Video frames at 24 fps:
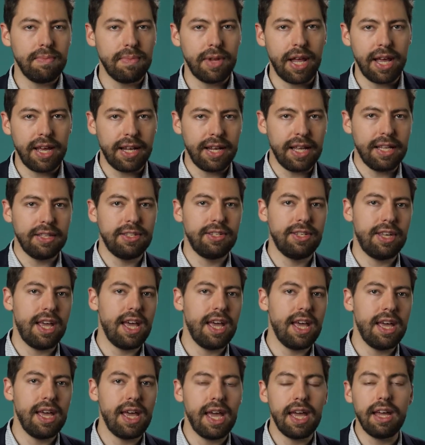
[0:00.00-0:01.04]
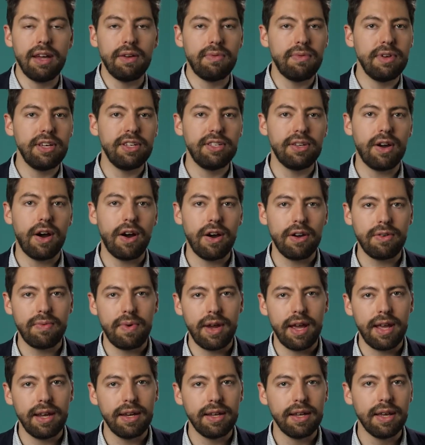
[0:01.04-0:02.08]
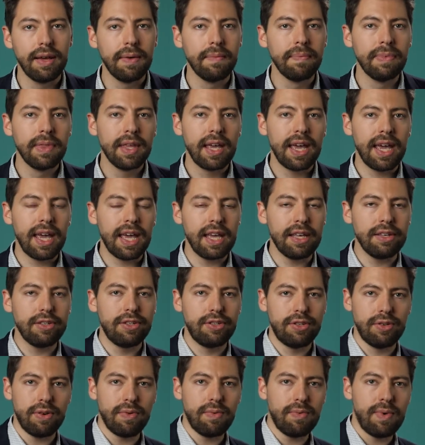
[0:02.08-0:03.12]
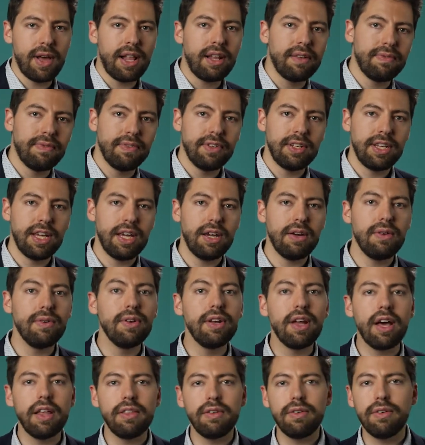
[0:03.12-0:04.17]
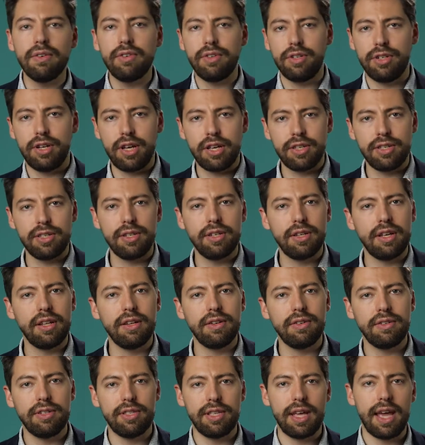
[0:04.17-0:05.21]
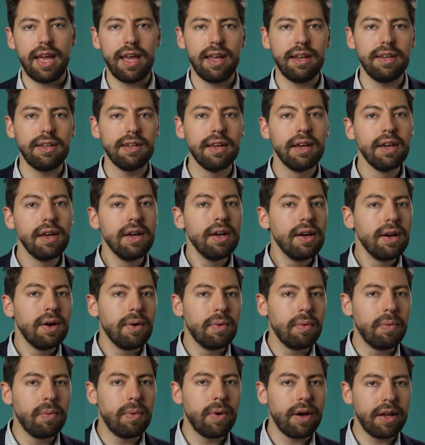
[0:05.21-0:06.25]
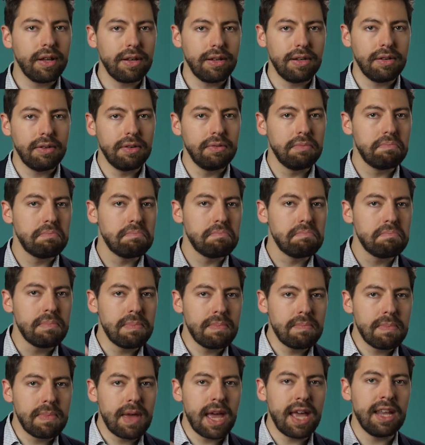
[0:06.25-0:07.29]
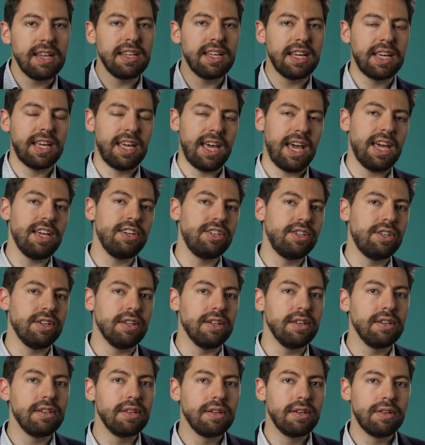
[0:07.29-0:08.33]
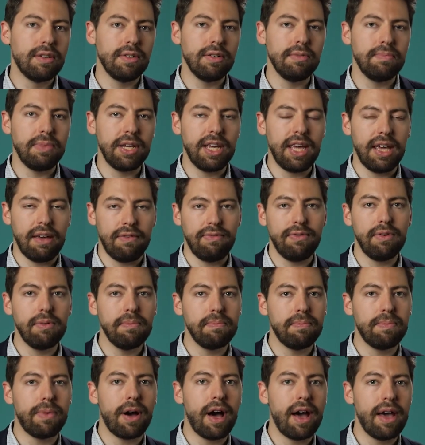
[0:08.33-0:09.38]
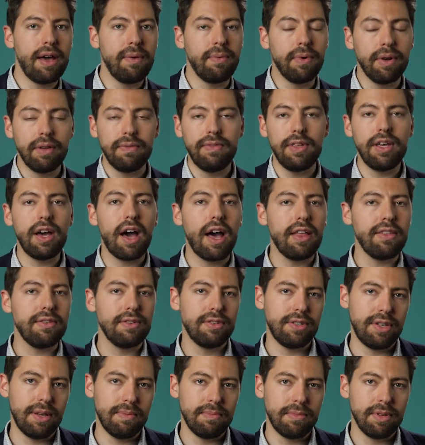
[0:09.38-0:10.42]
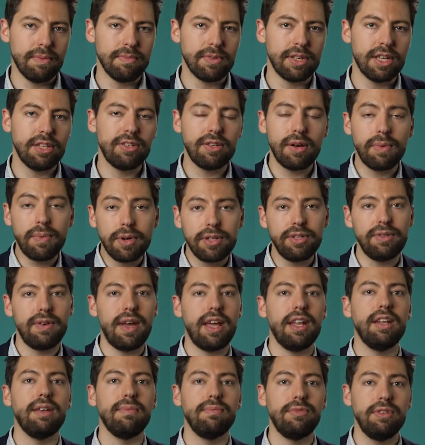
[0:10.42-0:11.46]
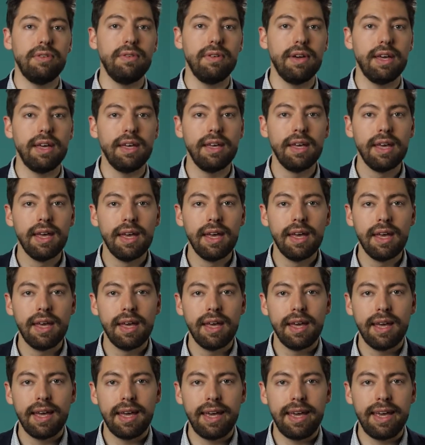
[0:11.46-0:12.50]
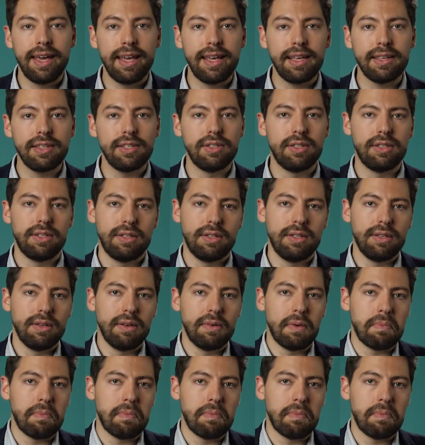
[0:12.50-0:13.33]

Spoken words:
like let's say increased heart rate, is so relevant here, another doesn't understand what indication could be given by one of the other symptoms. And so what you end up doing is